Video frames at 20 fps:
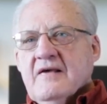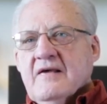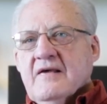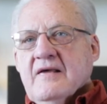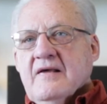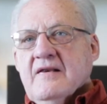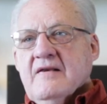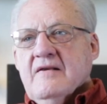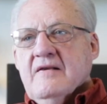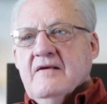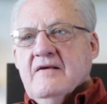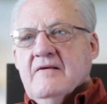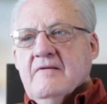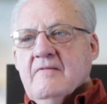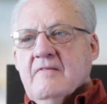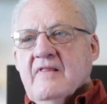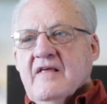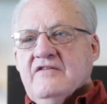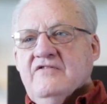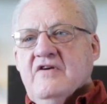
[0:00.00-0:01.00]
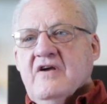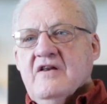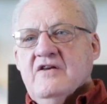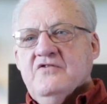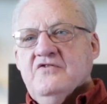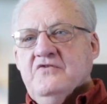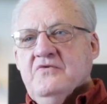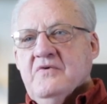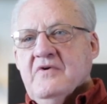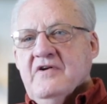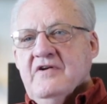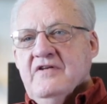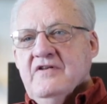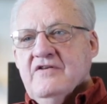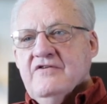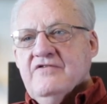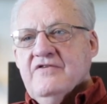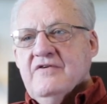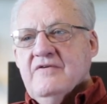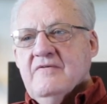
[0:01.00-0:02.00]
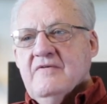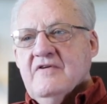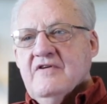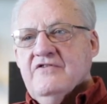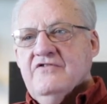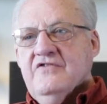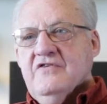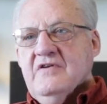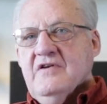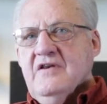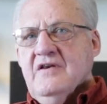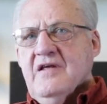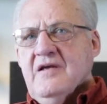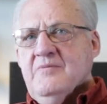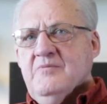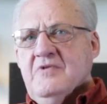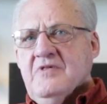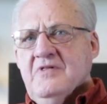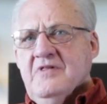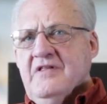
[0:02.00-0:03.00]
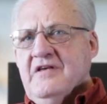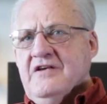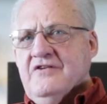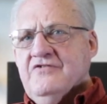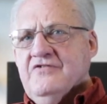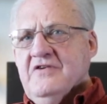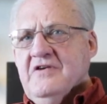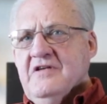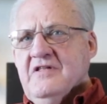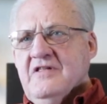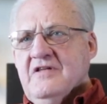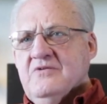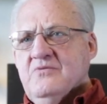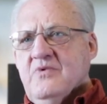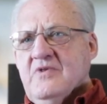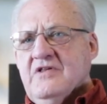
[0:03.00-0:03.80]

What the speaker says: And that's kind of strange, a city named Lickskillet.